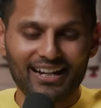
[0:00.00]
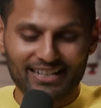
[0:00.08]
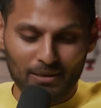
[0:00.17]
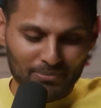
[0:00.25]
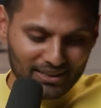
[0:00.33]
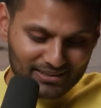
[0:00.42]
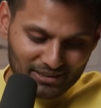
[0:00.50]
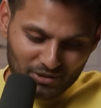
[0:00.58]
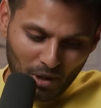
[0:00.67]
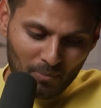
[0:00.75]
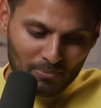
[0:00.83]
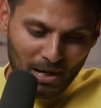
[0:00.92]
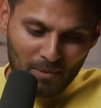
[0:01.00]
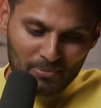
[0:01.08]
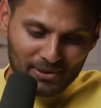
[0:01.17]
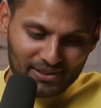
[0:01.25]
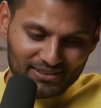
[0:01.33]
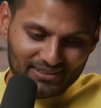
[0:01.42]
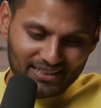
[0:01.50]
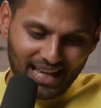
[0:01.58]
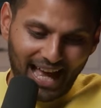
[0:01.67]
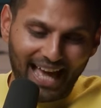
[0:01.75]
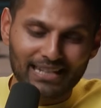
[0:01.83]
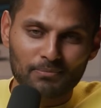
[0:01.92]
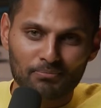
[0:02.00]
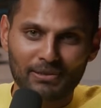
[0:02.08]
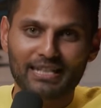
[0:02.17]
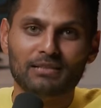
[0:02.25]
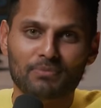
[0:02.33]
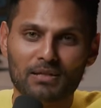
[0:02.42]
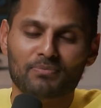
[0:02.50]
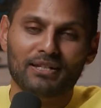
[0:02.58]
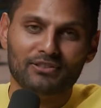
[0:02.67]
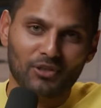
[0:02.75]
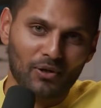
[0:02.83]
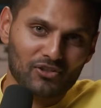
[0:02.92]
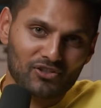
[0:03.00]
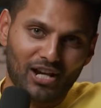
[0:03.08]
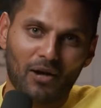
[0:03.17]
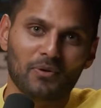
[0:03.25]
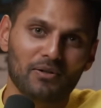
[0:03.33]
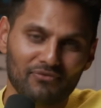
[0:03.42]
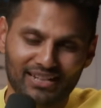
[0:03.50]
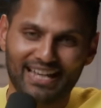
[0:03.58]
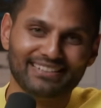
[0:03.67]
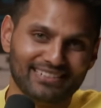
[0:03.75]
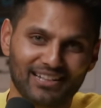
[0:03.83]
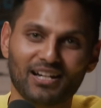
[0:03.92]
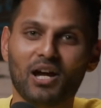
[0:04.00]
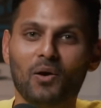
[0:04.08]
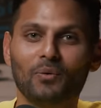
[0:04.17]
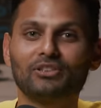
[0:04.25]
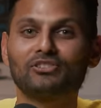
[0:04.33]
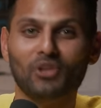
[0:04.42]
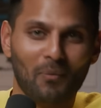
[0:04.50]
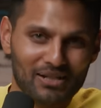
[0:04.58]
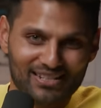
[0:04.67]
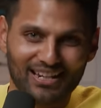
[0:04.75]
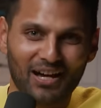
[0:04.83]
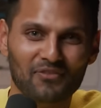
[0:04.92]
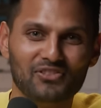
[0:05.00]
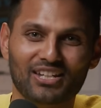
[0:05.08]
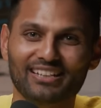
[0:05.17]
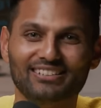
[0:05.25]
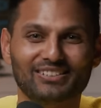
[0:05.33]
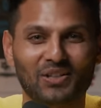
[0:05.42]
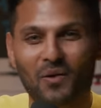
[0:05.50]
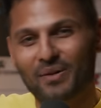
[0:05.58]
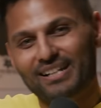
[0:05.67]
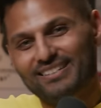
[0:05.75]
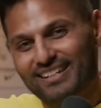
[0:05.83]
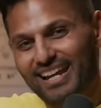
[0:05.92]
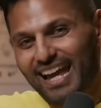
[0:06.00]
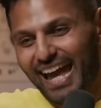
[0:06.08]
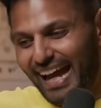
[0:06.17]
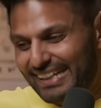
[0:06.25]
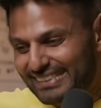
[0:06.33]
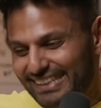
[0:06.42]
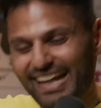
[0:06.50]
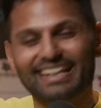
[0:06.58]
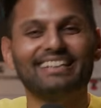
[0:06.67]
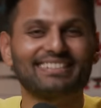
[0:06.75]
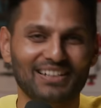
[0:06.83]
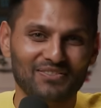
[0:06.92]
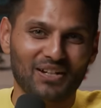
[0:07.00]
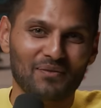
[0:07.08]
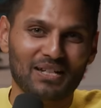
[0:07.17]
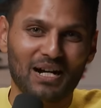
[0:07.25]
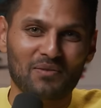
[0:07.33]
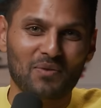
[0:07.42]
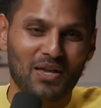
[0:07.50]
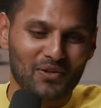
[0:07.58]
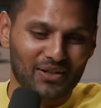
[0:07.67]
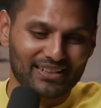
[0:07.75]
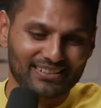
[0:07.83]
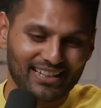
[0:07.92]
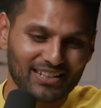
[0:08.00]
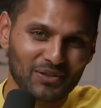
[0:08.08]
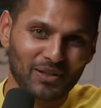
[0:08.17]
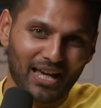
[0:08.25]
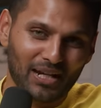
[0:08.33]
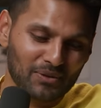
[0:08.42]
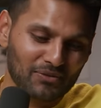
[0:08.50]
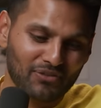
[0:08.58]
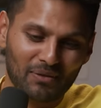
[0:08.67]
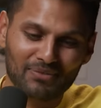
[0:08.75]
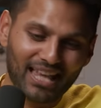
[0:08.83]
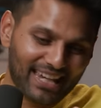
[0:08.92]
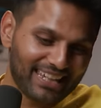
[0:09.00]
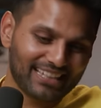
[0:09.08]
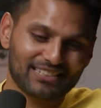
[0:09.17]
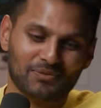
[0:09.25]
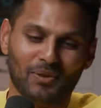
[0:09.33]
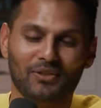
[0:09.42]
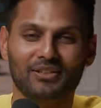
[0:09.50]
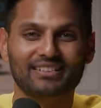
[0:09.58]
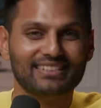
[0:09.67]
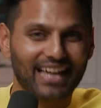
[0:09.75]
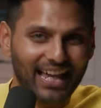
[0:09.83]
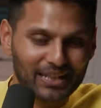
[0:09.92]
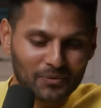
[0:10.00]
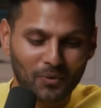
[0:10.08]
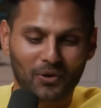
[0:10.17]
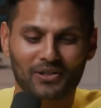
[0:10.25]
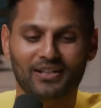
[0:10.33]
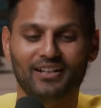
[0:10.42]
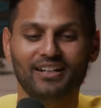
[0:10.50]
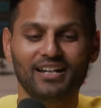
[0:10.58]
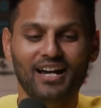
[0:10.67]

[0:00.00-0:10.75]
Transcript: Keep listening to On Purpose, and please, please, please go and shower Vanessa with so much love. She has so much exciting stuff coming up, whether it's her new line with Fabletics, whether it's Cali Water.